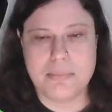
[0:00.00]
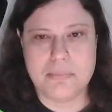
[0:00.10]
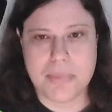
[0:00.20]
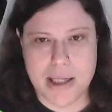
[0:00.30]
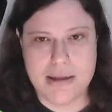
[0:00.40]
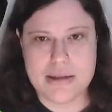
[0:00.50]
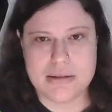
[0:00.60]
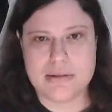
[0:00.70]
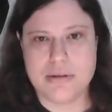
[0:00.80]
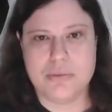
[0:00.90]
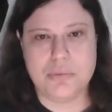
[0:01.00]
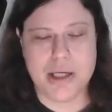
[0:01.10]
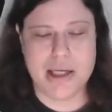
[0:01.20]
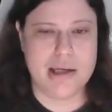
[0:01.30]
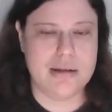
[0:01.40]
But
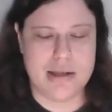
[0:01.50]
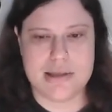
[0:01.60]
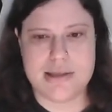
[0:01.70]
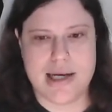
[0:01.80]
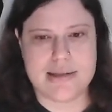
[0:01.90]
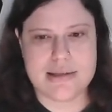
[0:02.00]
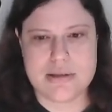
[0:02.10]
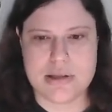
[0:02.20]
we need to test.